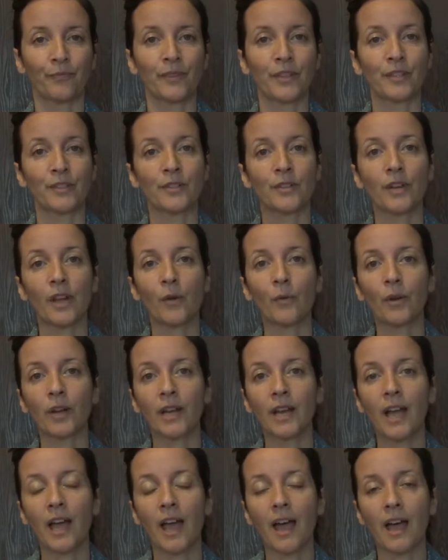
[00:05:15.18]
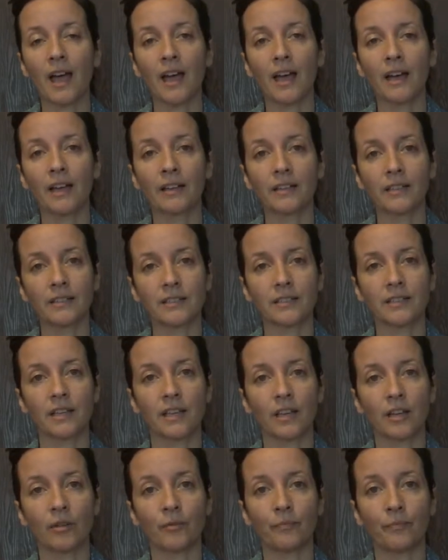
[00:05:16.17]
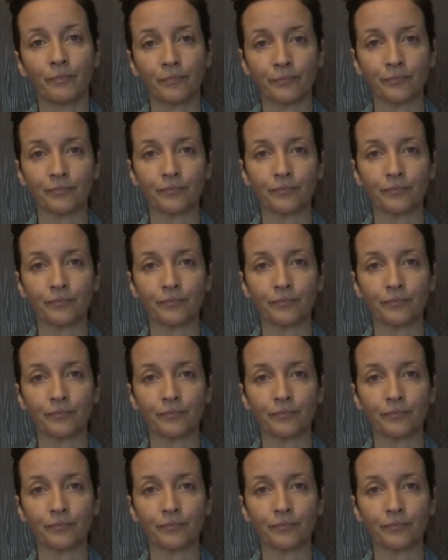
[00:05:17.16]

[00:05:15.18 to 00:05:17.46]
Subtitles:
So now we're going to add some